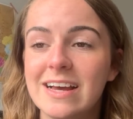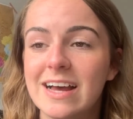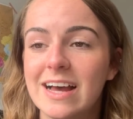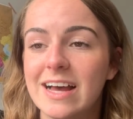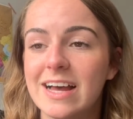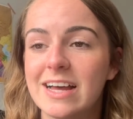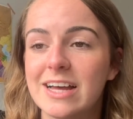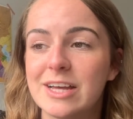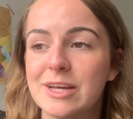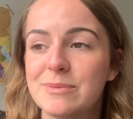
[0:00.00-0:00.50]

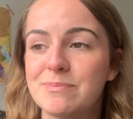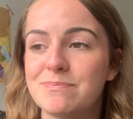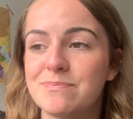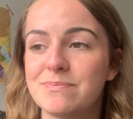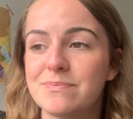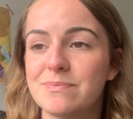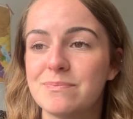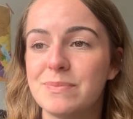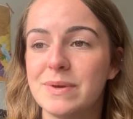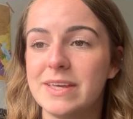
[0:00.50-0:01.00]

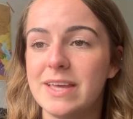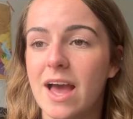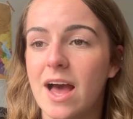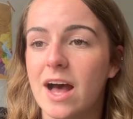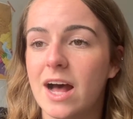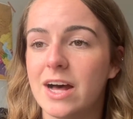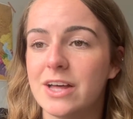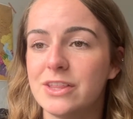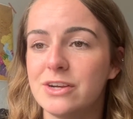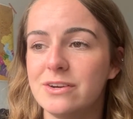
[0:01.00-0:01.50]
But yeah,
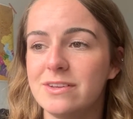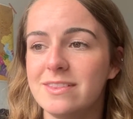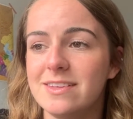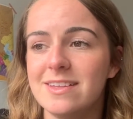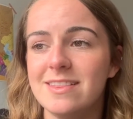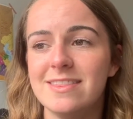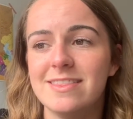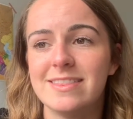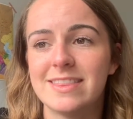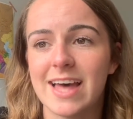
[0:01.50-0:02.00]
other
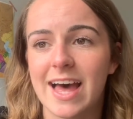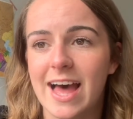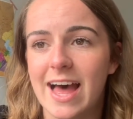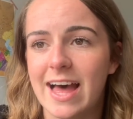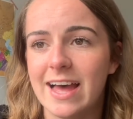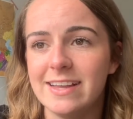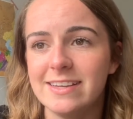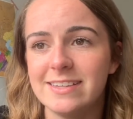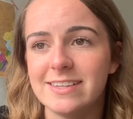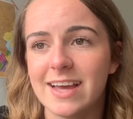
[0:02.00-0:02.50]
than
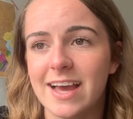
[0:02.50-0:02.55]
that,